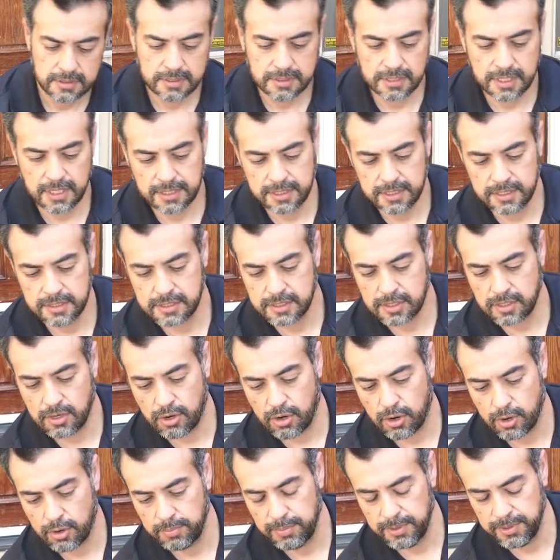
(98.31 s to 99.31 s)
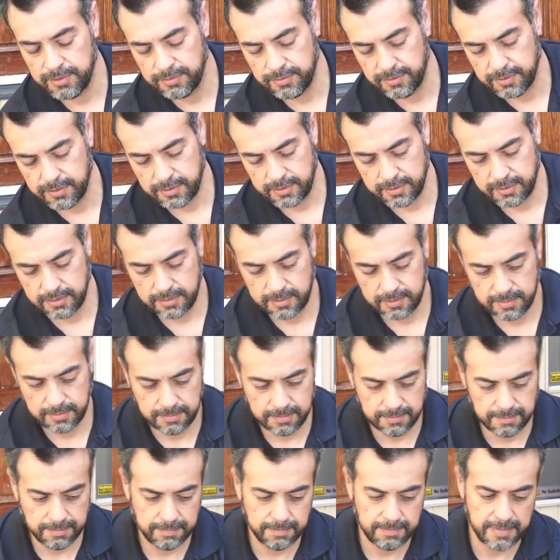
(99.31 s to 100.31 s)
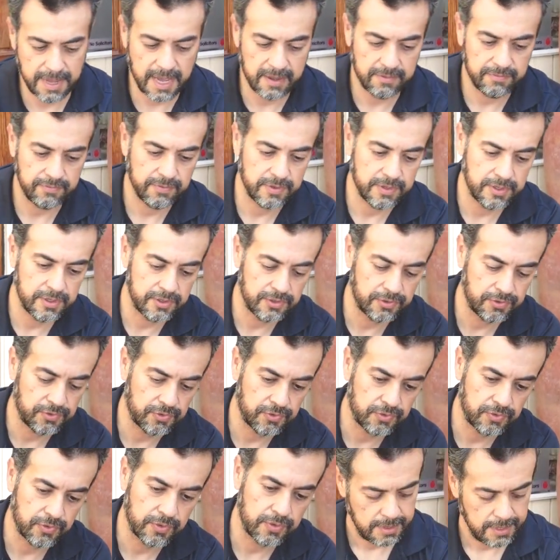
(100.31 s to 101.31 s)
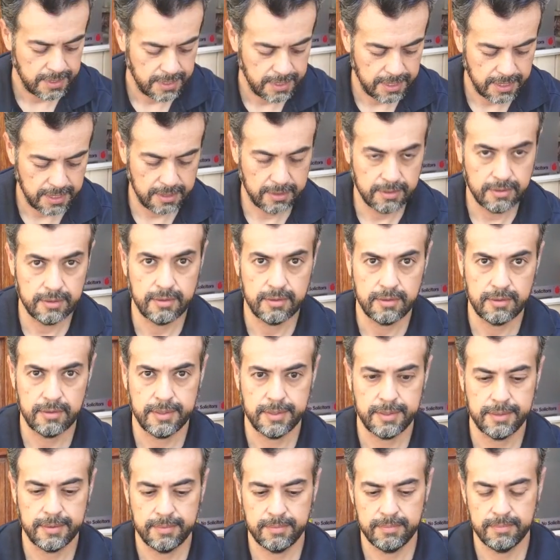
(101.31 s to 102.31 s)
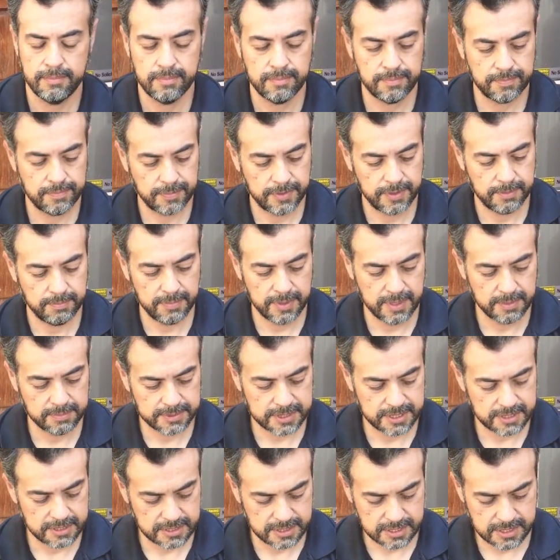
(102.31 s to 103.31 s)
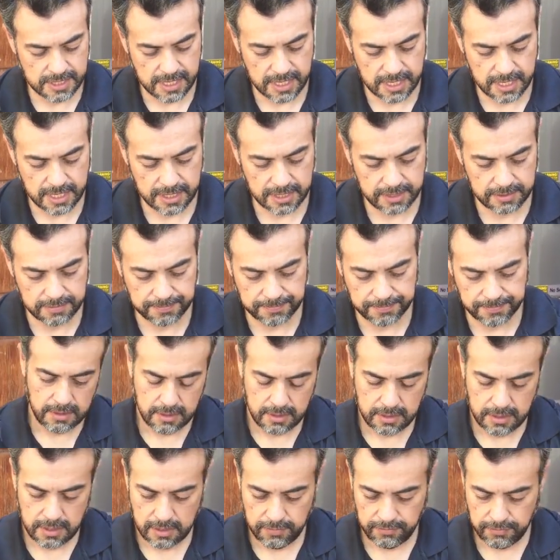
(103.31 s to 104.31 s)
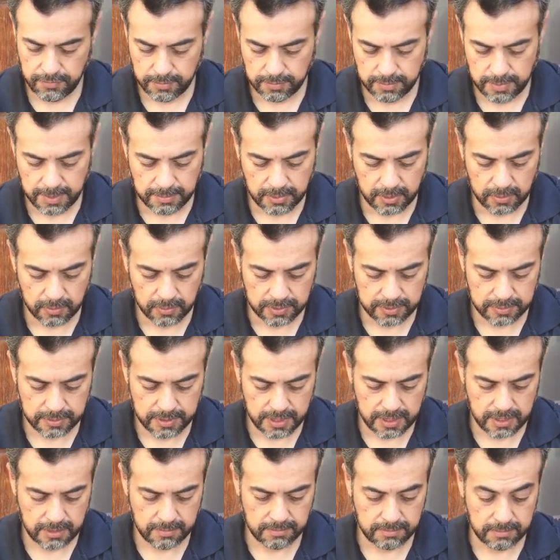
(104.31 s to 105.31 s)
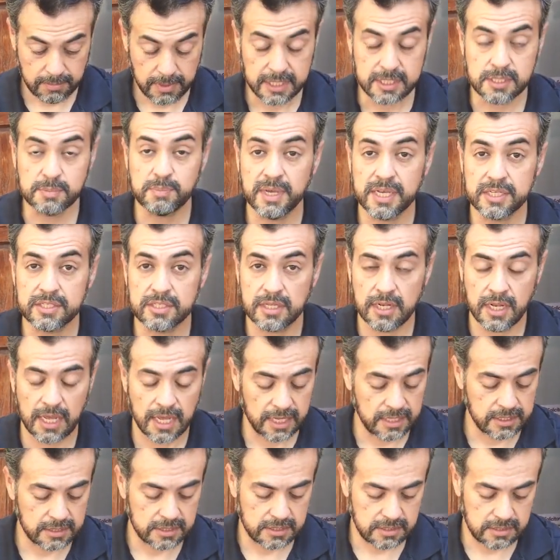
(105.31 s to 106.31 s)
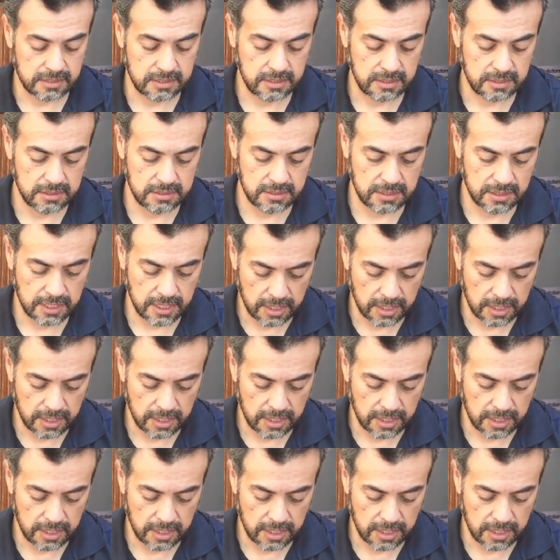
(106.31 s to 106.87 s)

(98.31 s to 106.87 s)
It's got this carbon matte finish and the MIPs inside. If you remember with my Specialized TT